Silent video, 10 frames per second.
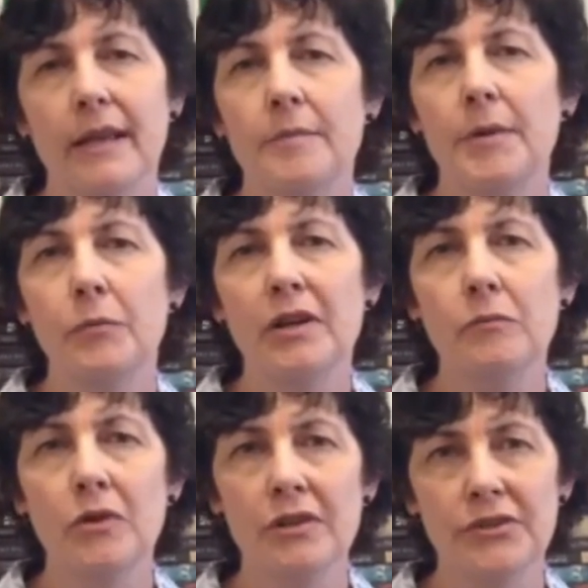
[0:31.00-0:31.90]
But what I
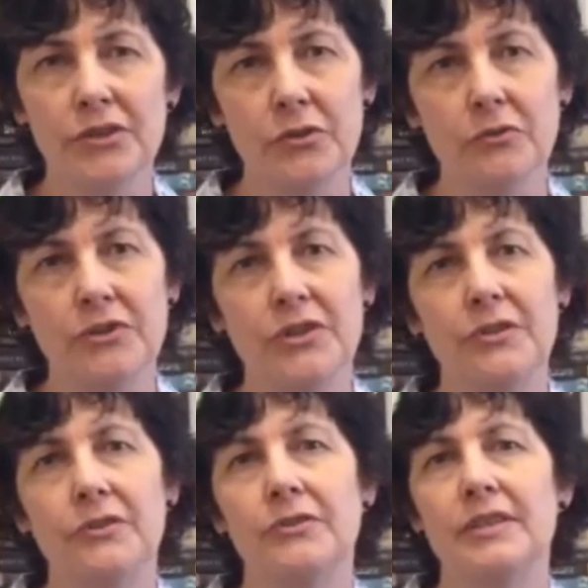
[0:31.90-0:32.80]
wanted to talk to
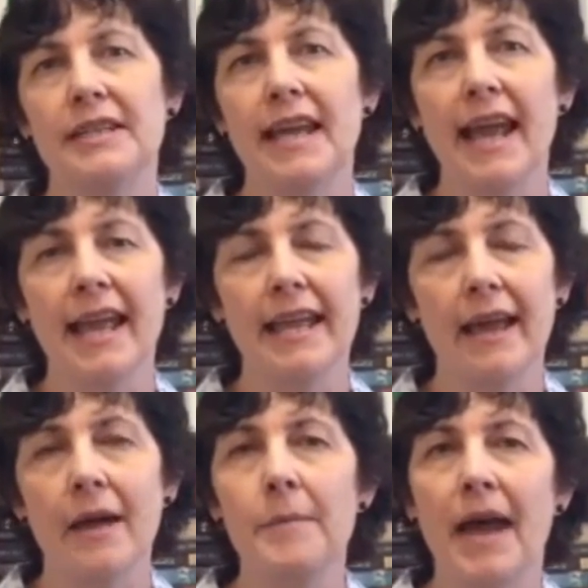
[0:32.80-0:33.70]
you today
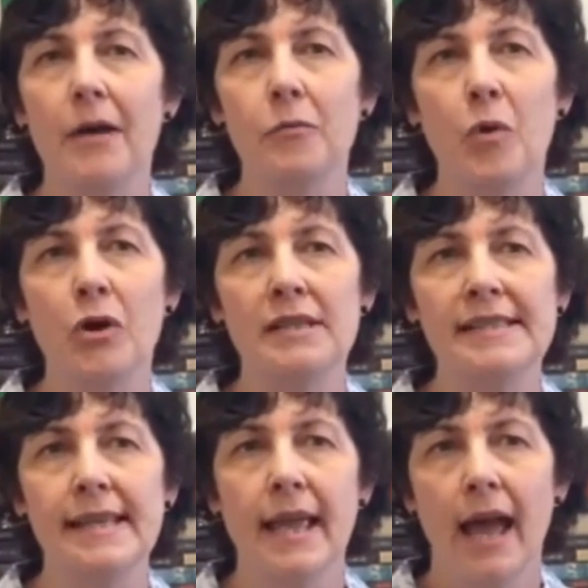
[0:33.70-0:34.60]
about was